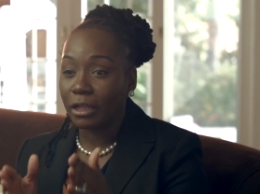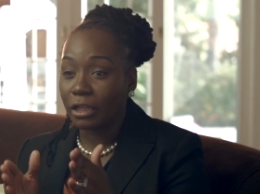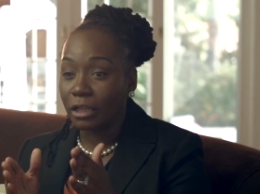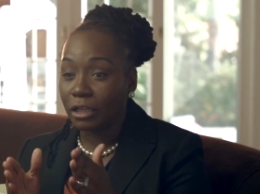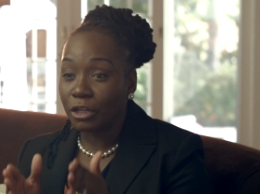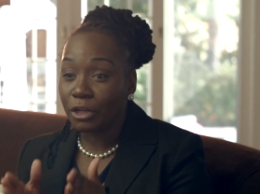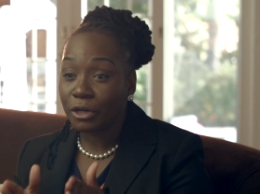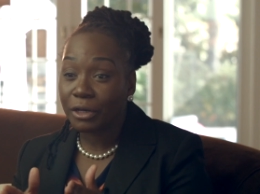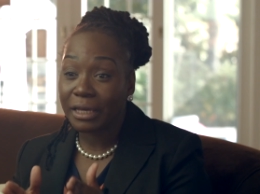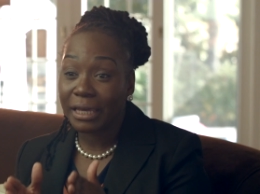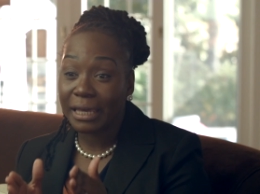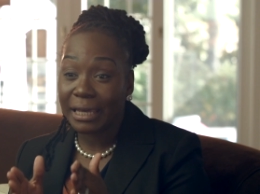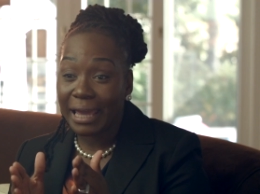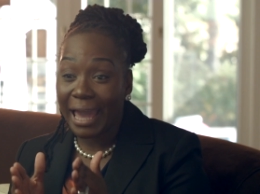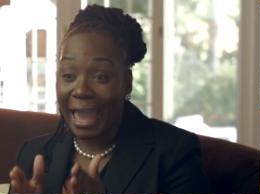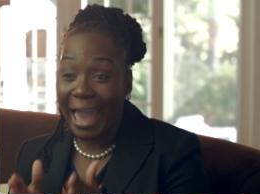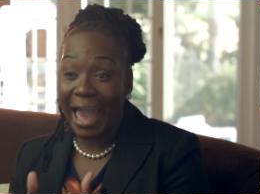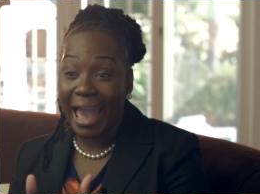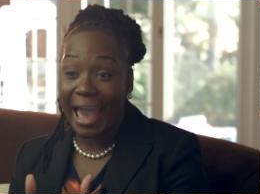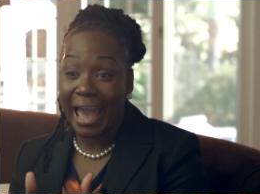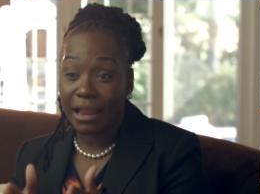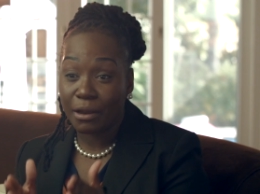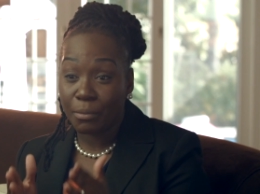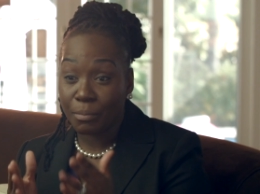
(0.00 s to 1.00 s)
looking
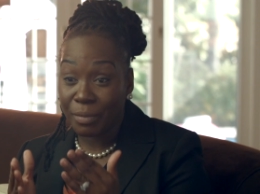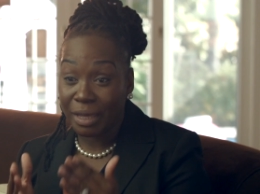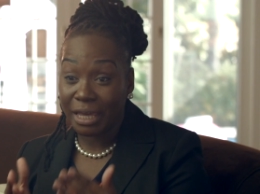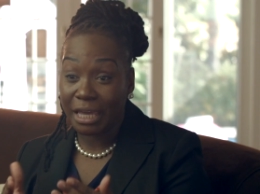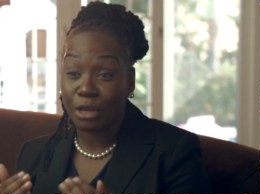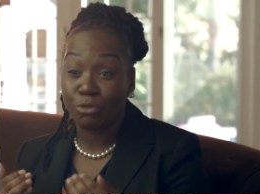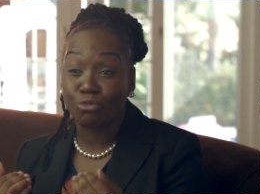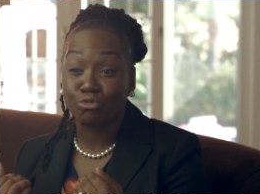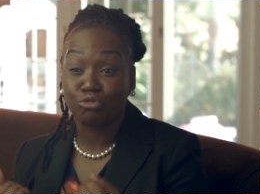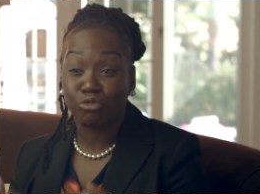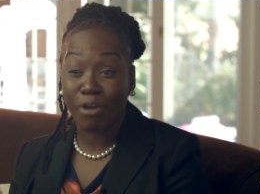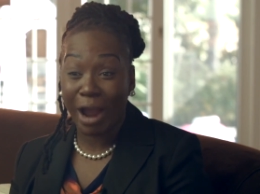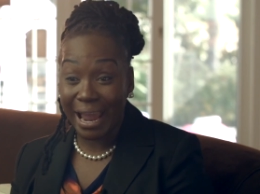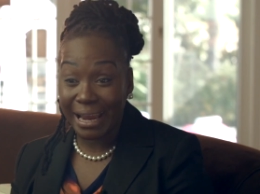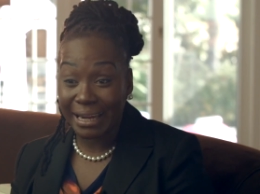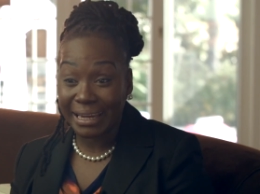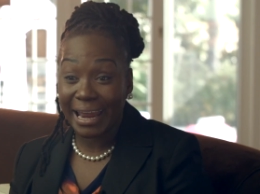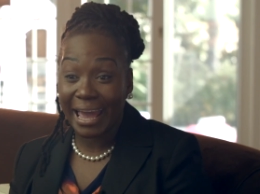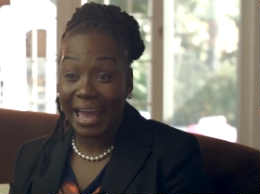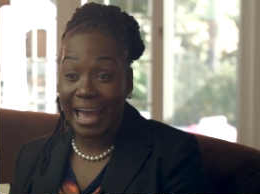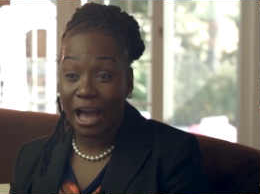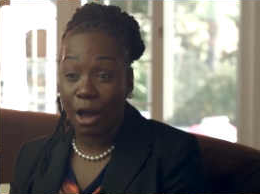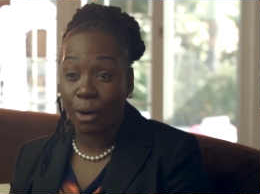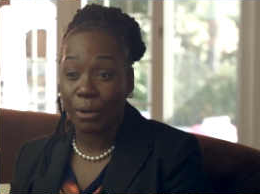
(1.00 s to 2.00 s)
at me right
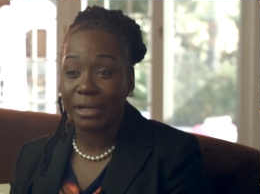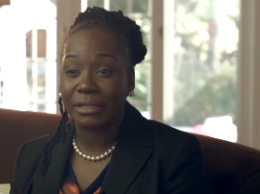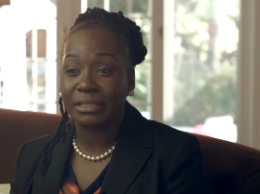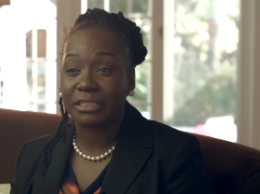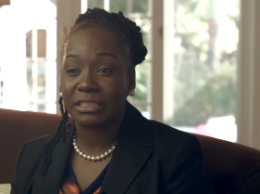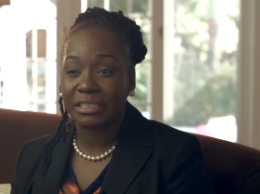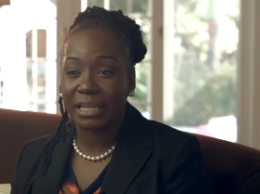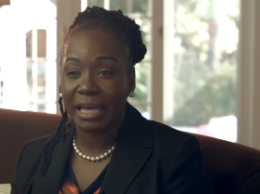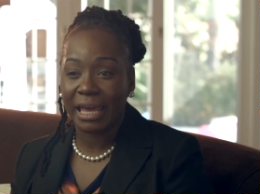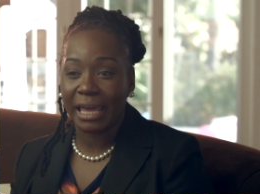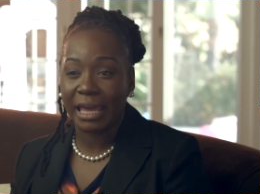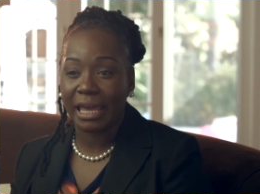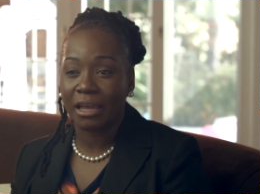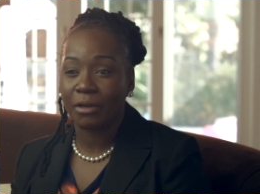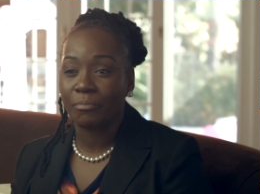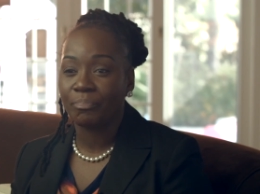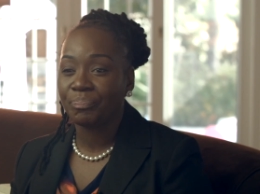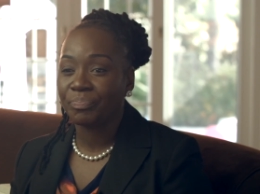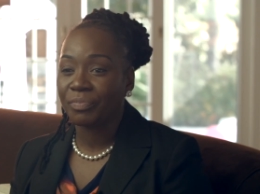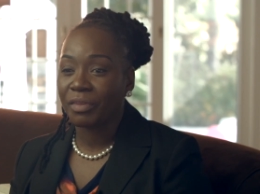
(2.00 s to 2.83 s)
now and saying,